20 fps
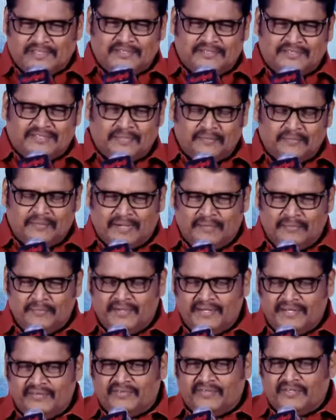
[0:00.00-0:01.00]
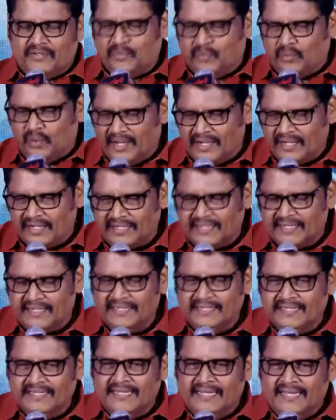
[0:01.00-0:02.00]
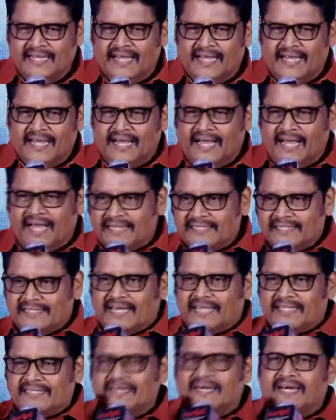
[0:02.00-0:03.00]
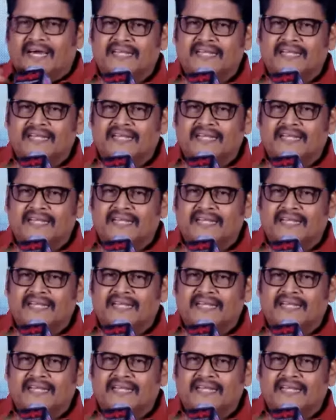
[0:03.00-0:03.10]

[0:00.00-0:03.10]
some company to work, and the other